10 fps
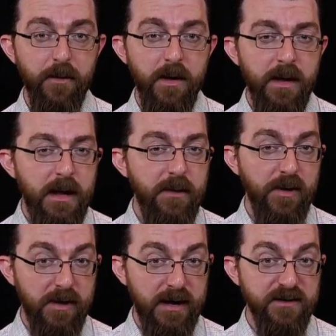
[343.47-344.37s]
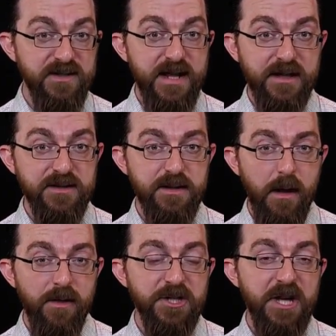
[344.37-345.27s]
In the United States,
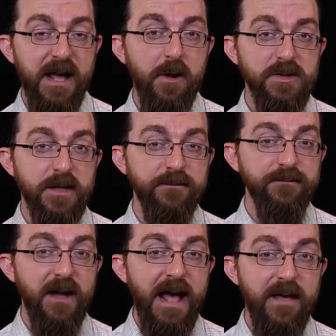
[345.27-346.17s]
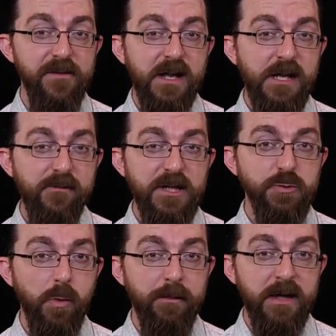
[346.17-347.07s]
the shadows of 5
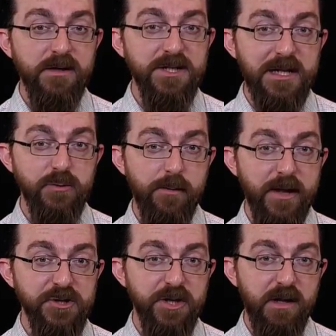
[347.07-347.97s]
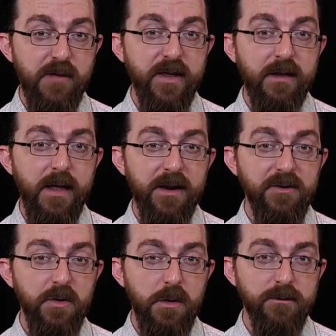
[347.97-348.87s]
individual meter sticks were measured, giving a
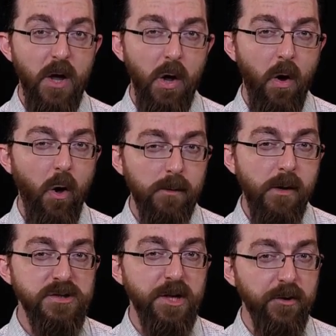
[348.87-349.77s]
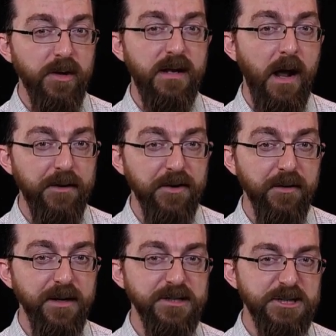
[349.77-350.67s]
latitude of almost 39
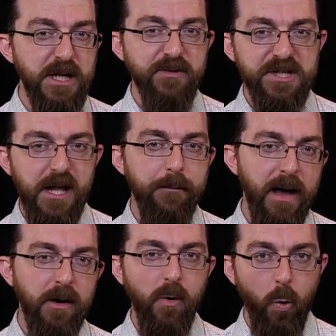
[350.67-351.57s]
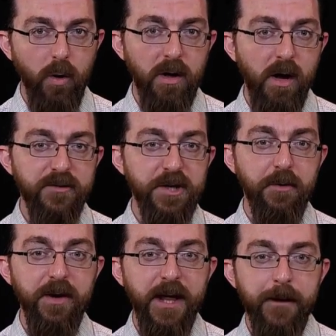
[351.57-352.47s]
degrees, give or take about a quarter of a degree.